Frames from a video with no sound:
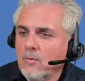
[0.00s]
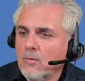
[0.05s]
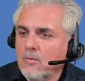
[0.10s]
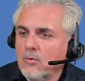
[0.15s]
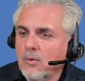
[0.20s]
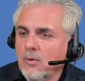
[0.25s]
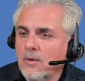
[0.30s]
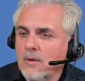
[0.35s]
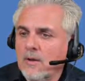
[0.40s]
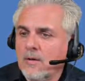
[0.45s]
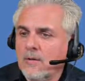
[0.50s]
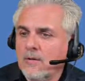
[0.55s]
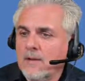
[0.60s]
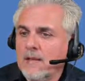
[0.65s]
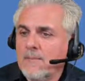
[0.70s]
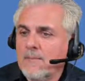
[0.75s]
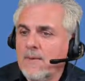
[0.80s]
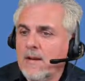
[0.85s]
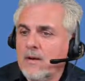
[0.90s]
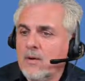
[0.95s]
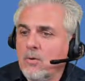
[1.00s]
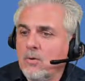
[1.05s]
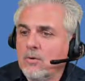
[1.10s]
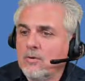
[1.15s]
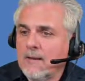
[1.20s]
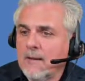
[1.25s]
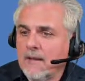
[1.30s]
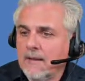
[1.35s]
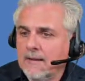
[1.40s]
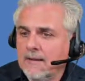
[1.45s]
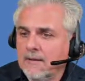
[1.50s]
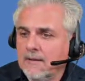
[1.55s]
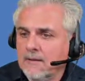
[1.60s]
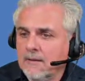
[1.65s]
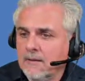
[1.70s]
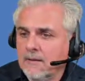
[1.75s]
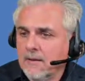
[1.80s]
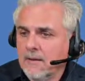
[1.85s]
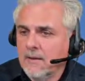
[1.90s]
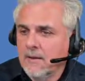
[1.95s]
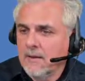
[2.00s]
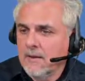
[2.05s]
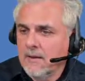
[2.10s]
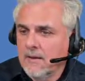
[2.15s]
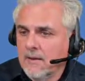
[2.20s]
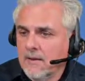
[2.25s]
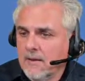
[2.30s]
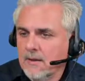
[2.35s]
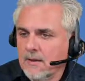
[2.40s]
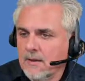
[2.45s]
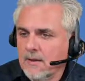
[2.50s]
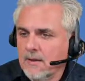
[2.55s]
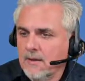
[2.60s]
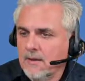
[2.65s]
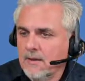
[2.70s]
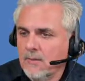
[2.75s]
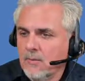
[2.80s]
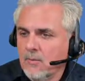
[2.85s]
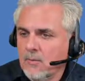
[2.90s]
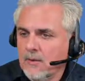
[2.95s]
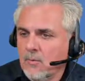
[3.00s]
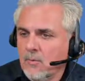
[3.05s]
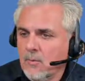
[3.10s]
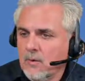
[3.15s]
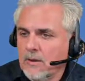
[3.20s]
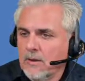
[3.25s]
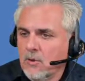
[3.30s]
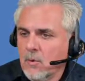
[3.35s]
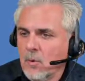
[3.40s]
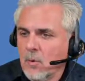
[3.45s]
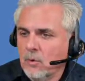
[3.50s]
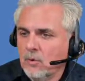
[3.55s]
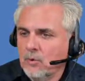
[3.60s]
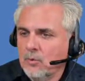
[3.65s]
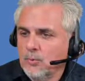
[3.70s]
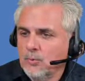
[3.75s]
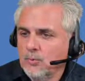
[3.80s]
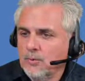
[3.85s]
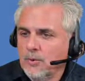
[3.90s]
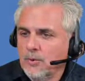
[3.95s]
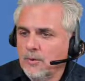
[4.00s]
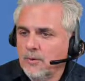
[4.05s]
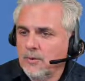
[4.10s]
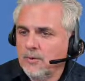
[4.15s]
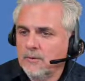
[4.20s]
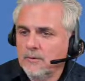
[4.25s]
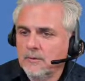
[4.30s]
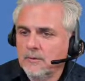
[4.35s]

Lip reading: the email looks like. We will go to the